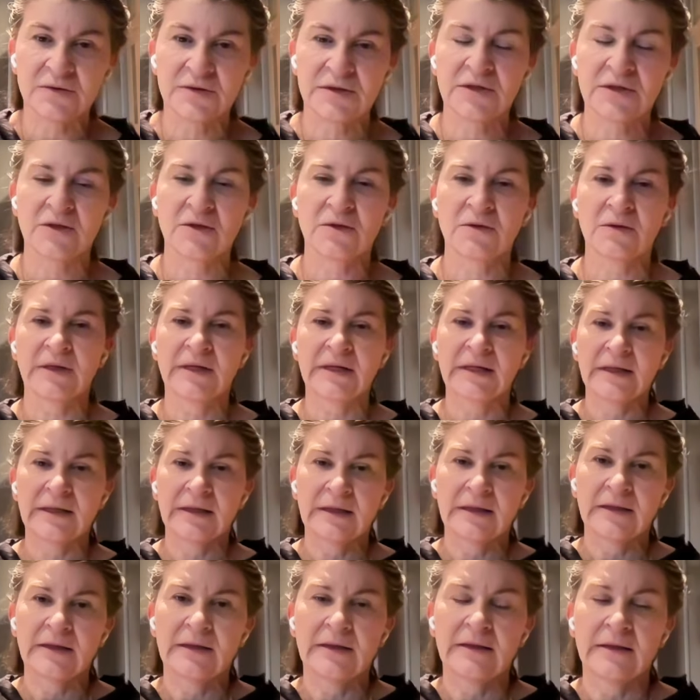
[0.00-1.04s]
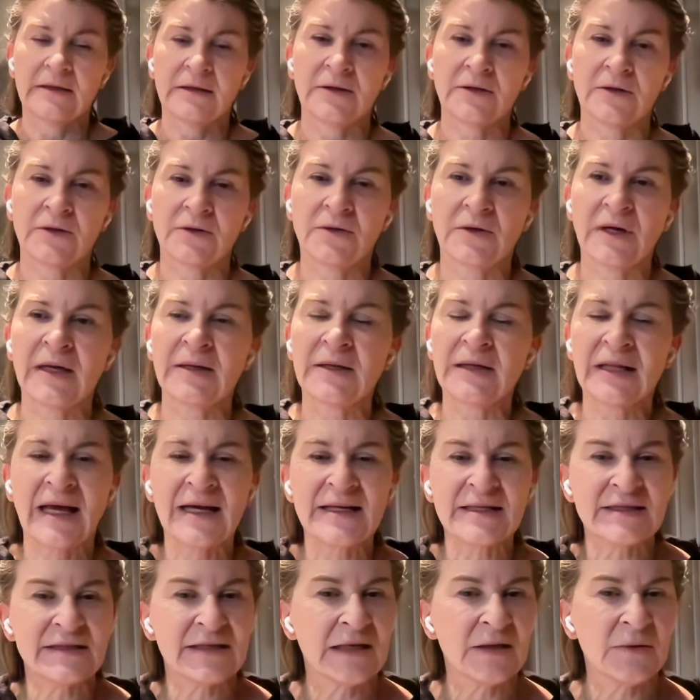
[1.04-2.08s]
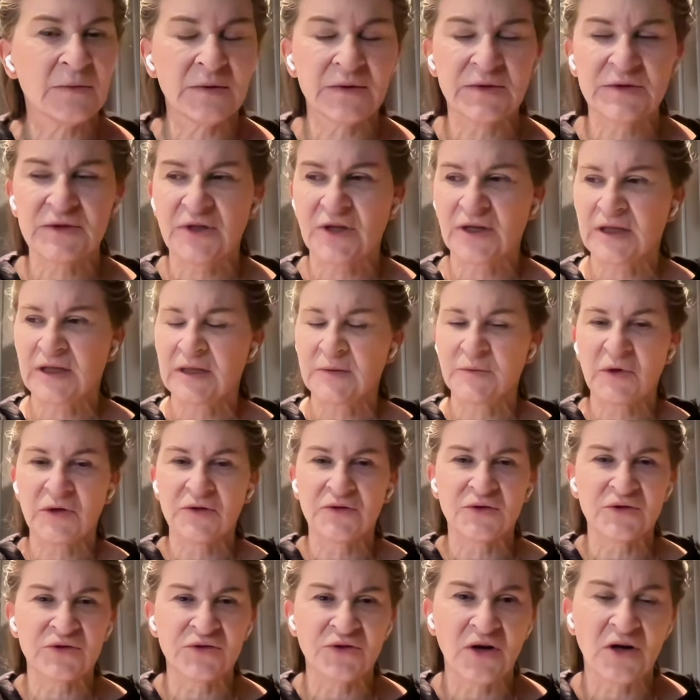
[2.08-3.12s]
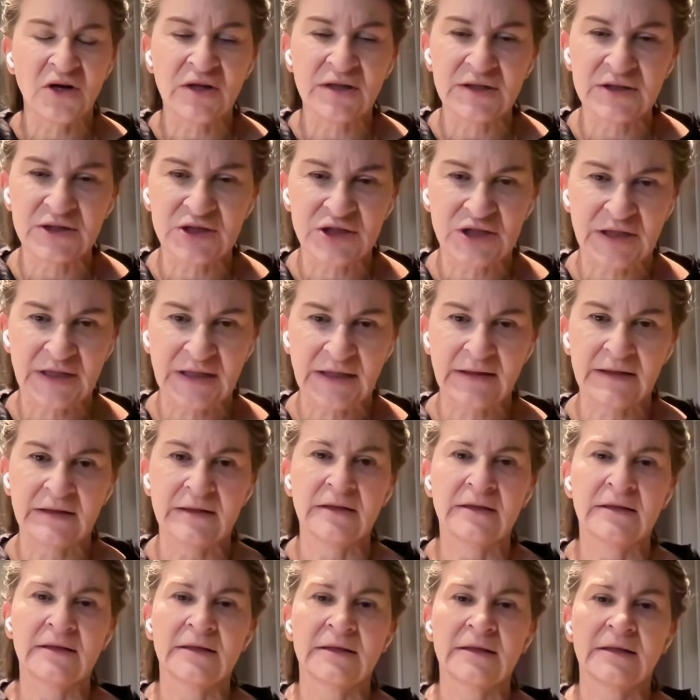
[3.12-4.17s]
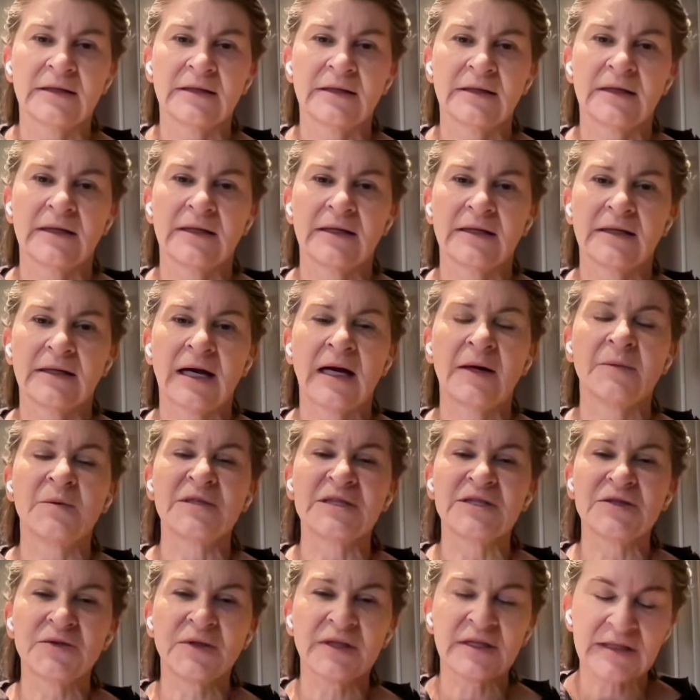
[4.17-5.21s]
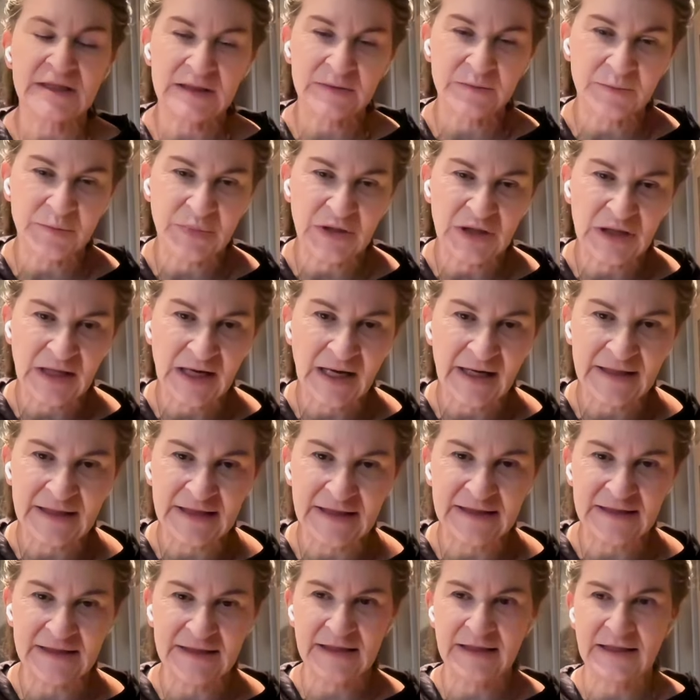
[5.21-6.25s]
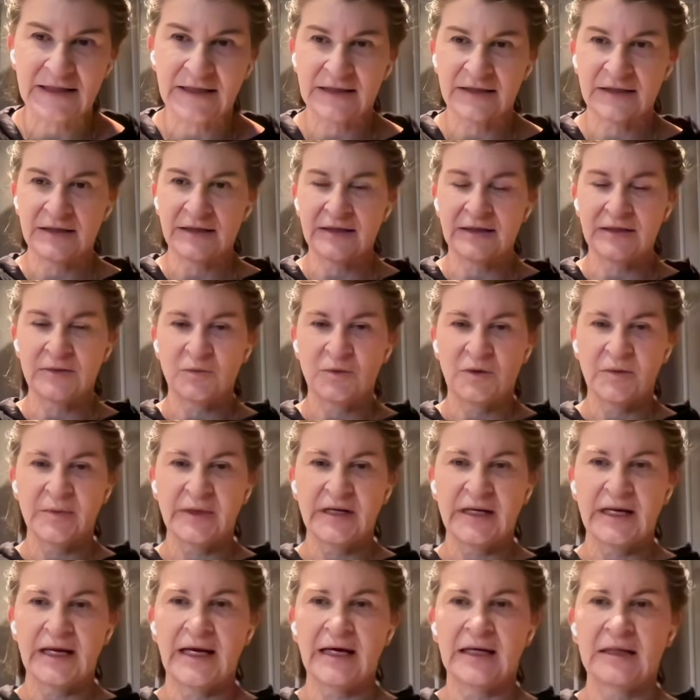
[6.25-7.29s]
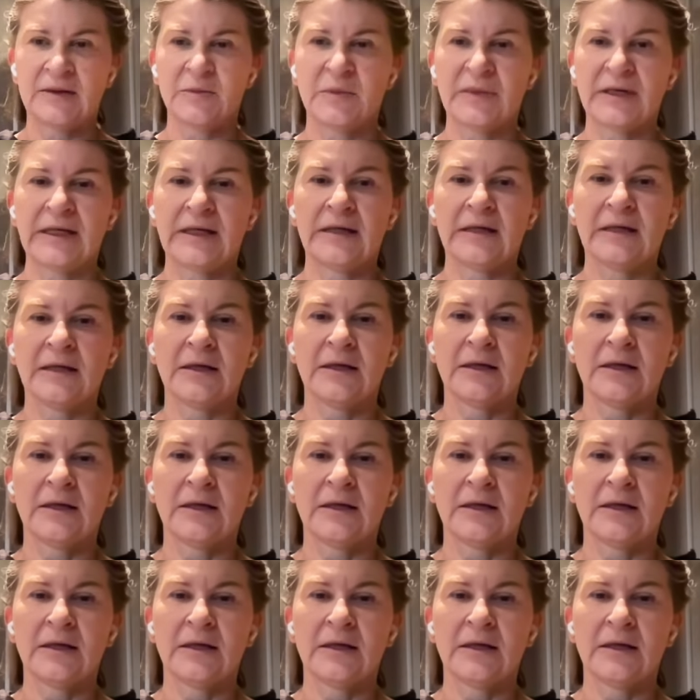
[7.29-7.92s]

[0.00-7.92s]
So, mm-hmm. you know, and last night we were talking about neurology. I was doing some Pilates, and the woman had me.